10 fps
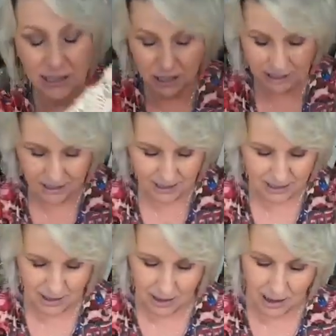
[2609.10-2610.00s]
I just,
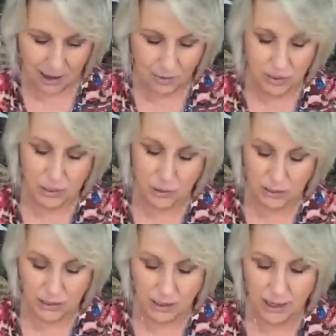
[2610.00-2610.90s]
I was
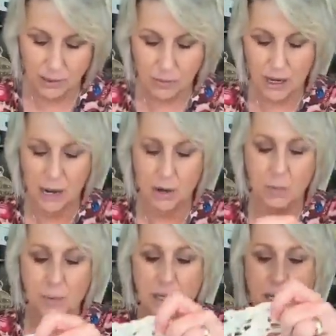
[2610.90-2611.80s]
so excited when I
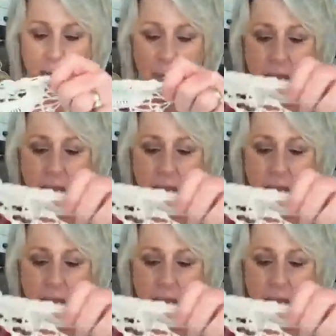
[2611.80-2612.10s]
opened it